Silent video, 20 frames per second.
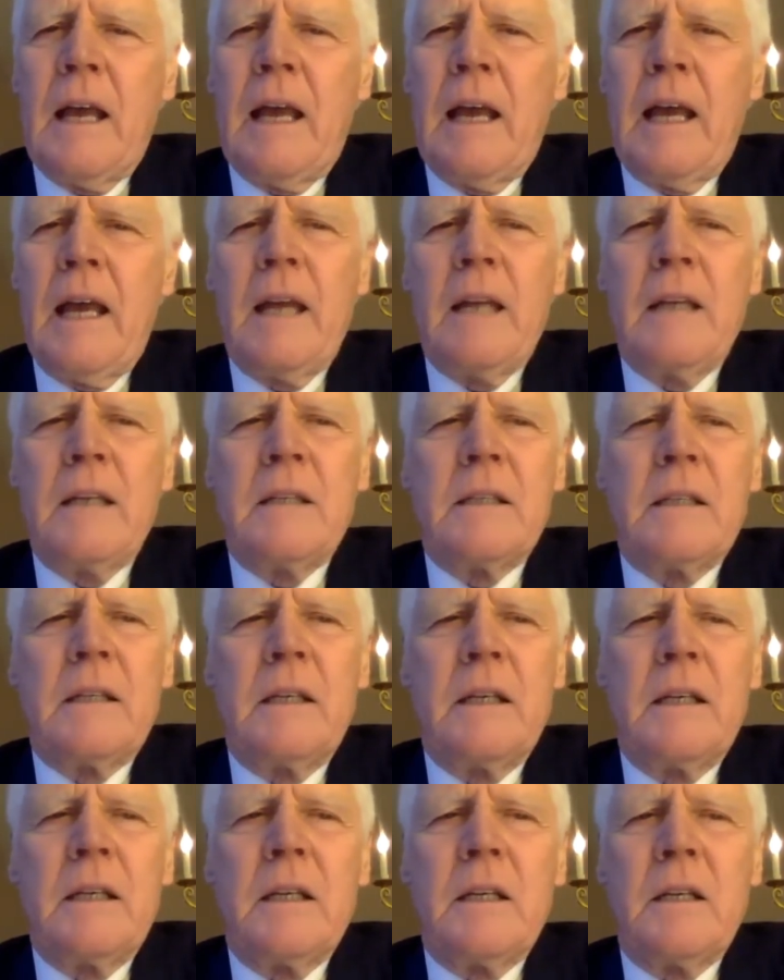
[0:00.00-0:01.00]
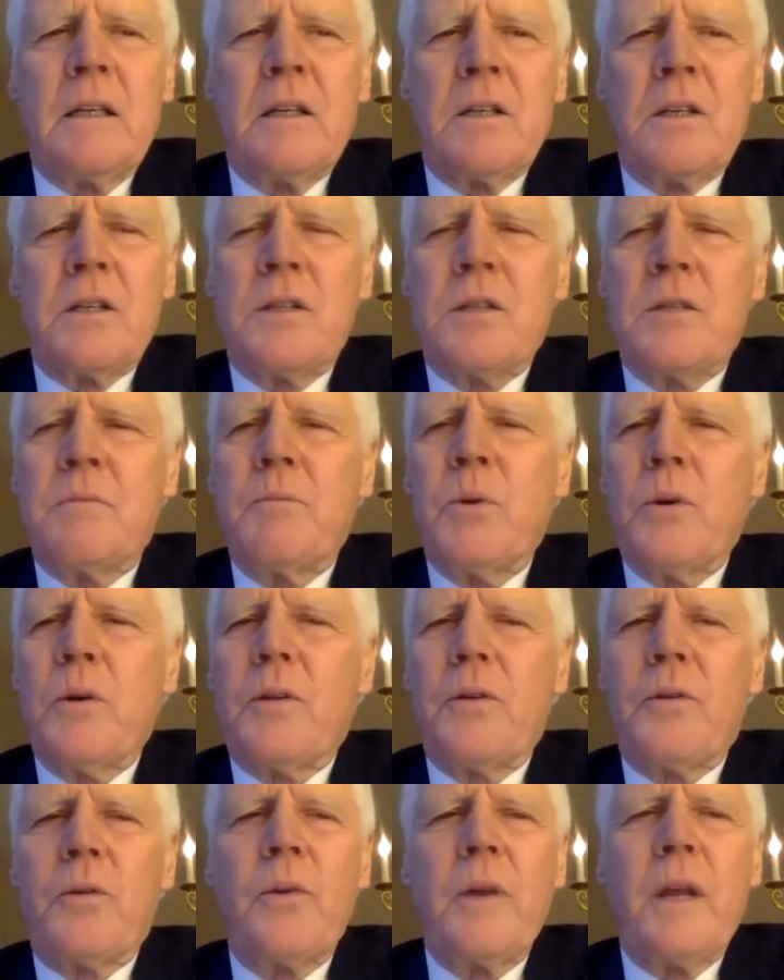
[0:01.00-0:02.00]
And in
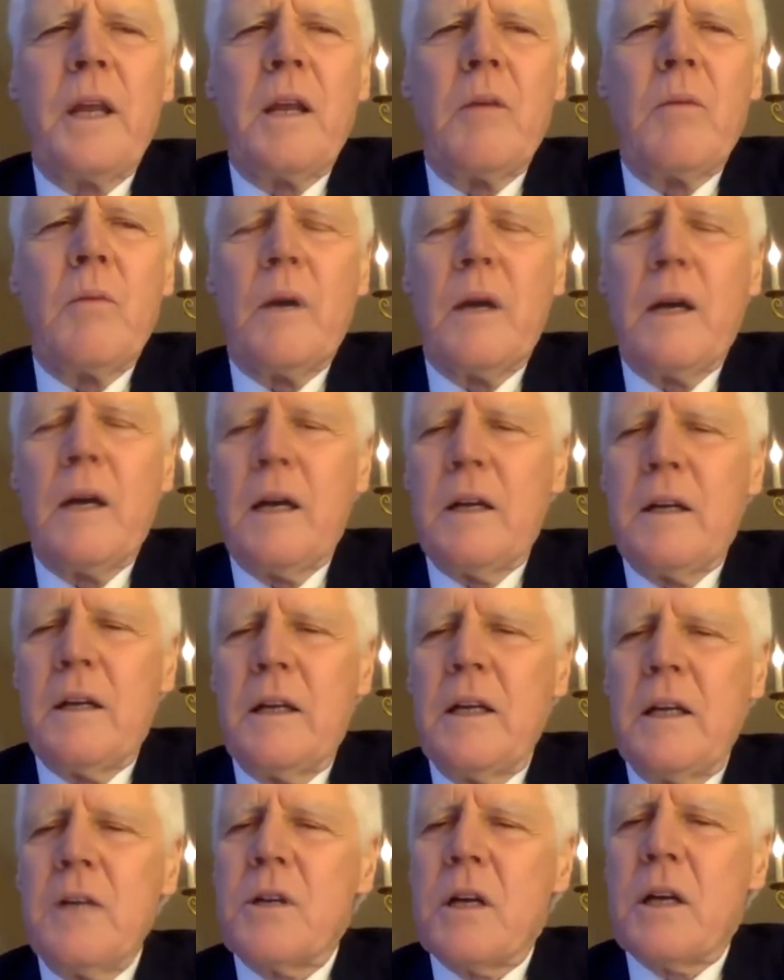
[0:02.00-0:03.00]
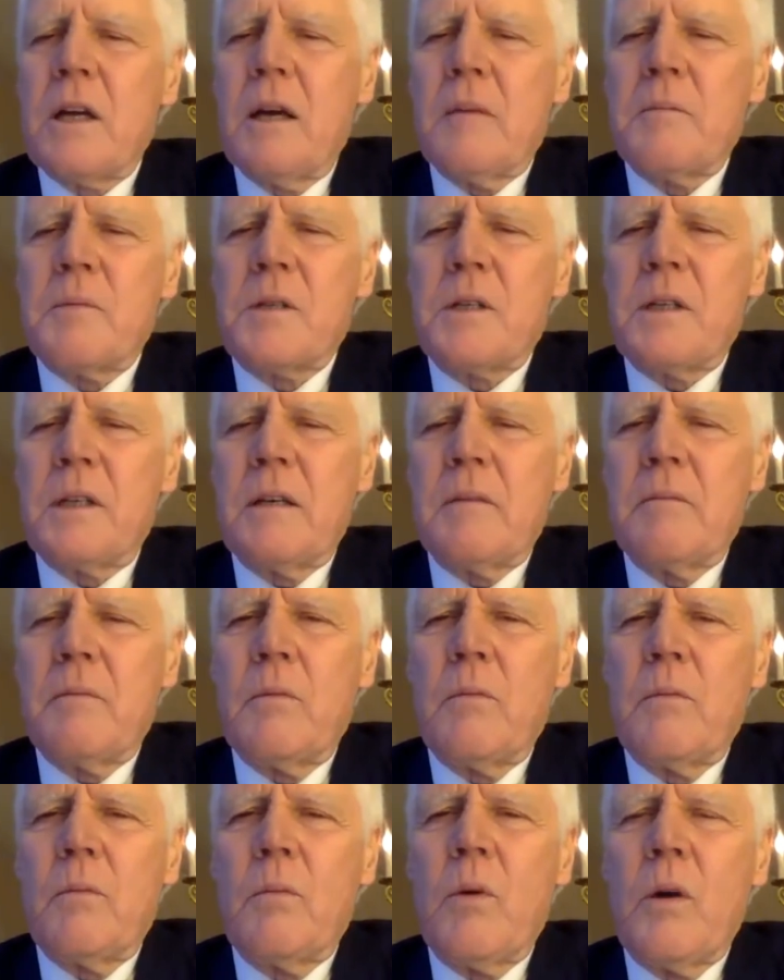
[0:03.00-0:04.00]
book three, where Indra comes to
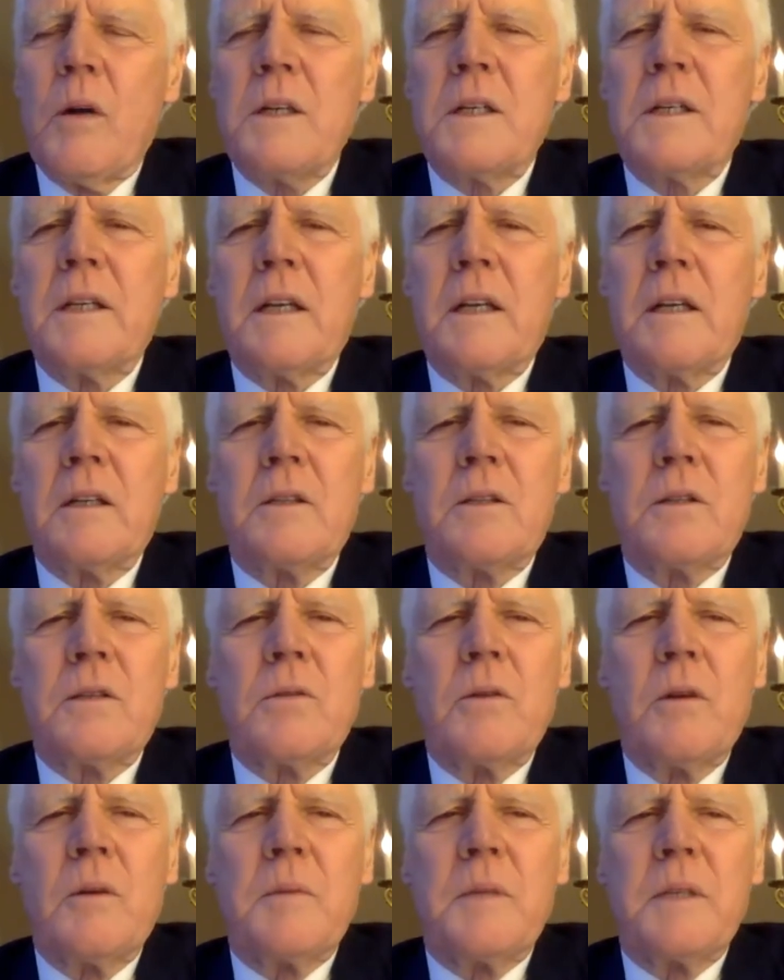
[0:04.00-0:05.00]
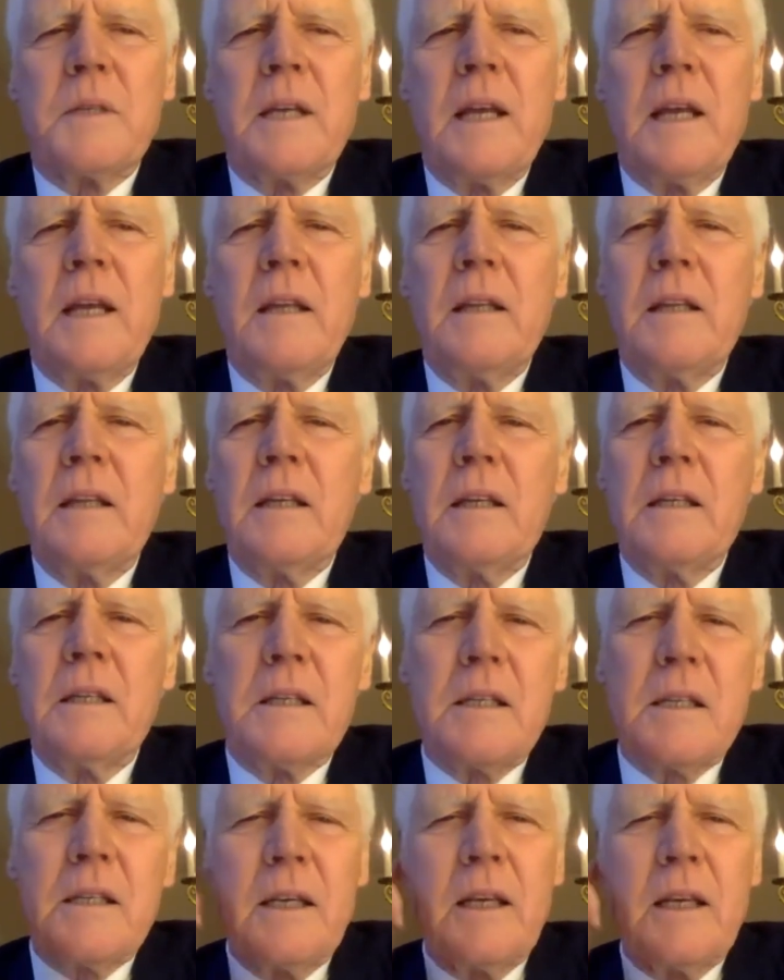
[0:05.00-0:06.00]
him wanting to obtain
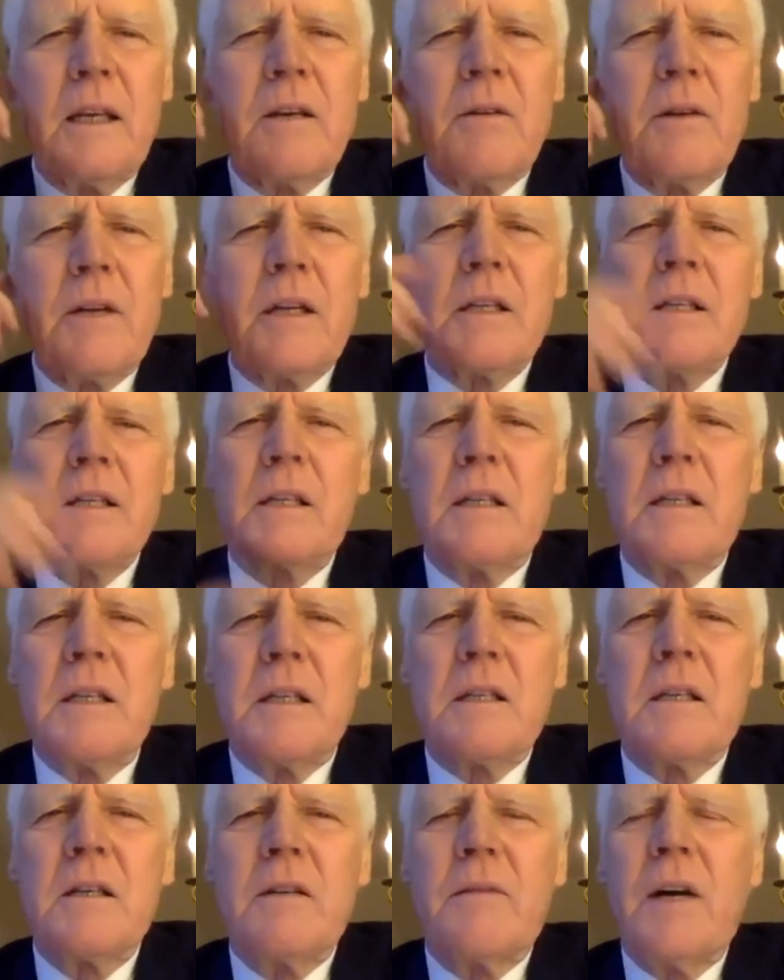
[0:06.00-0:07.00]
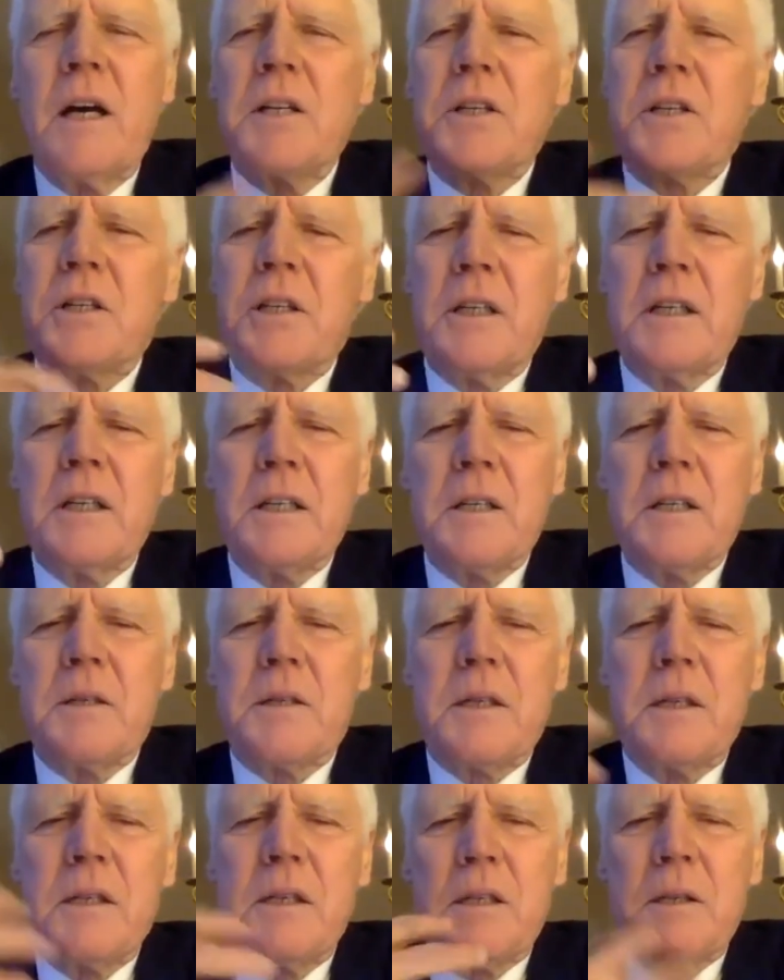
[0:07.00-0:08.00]
his earrings and his kavacha,
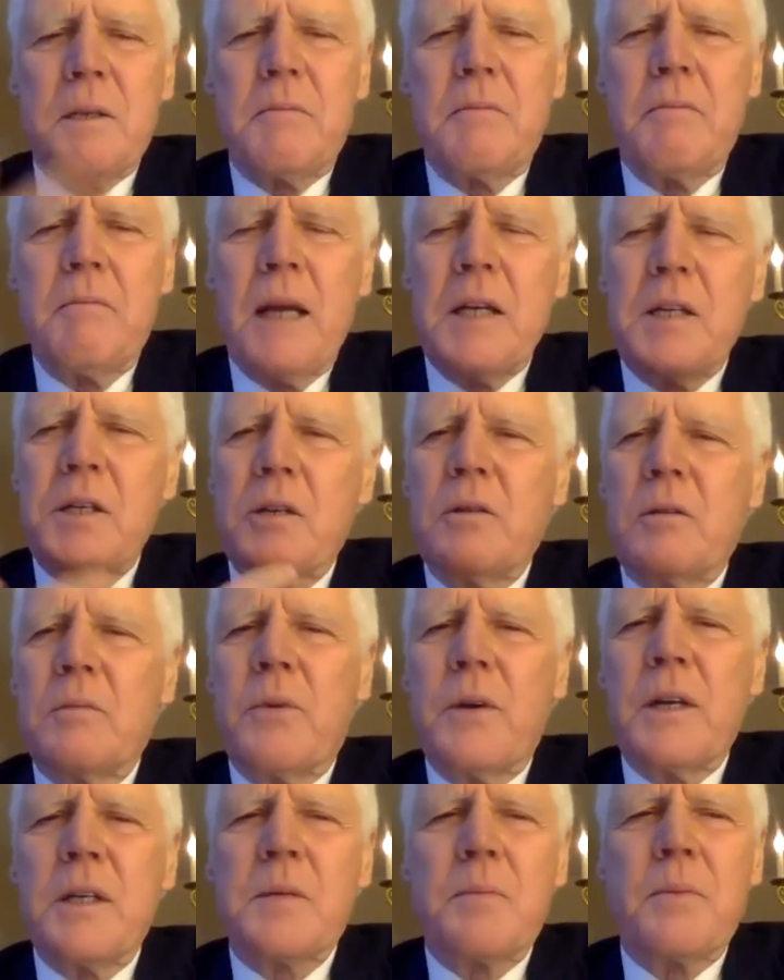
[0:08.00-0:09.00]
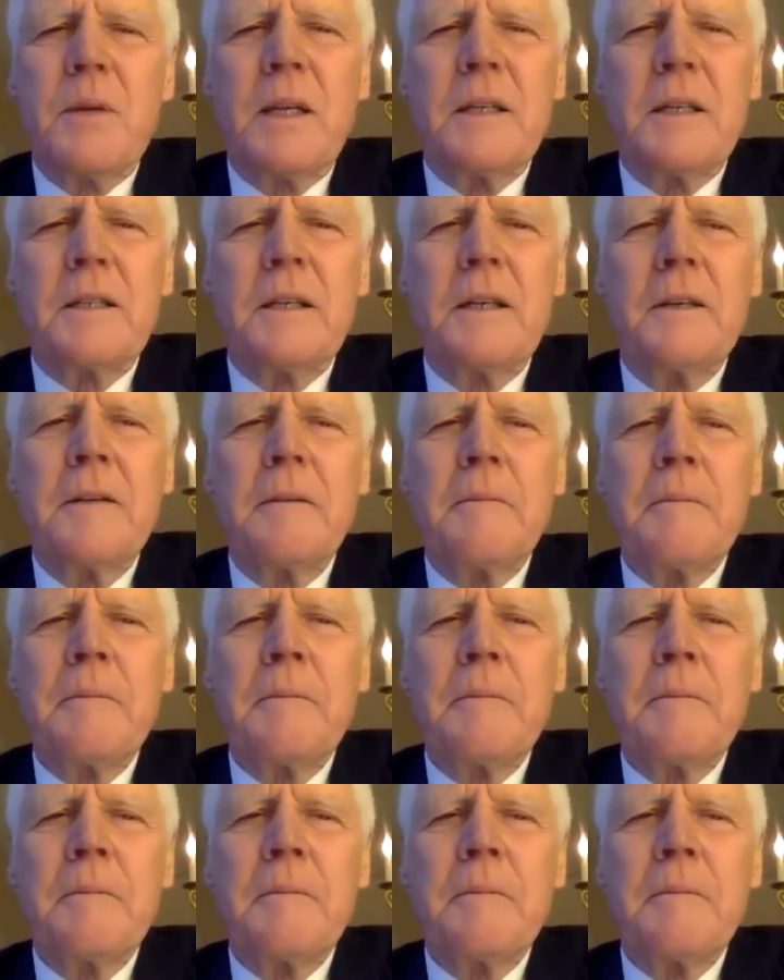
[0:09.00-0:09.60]
his magical breastplate,